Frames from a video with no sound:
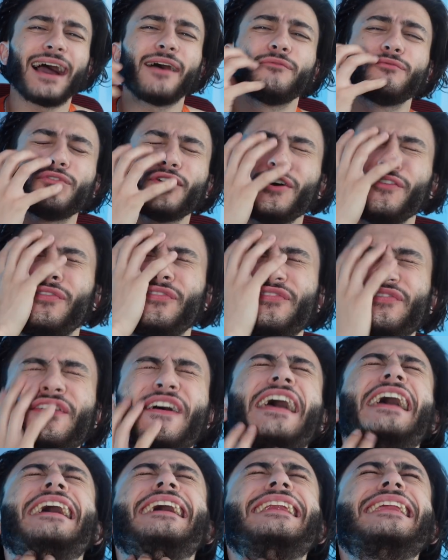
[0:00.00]
And
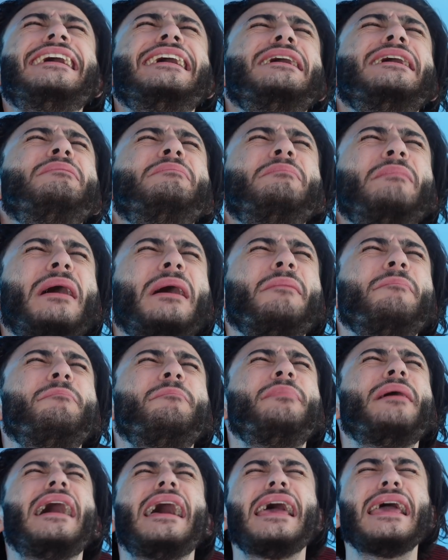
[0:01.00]
Raphinha, my
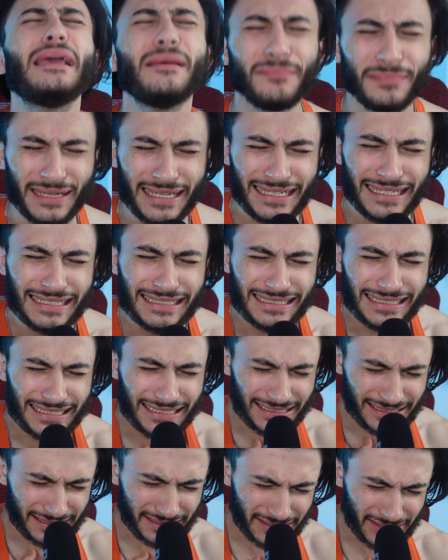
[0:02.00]
baby,
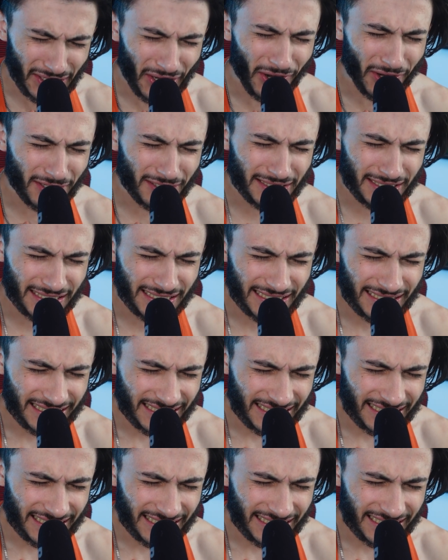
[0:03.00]
he's gone.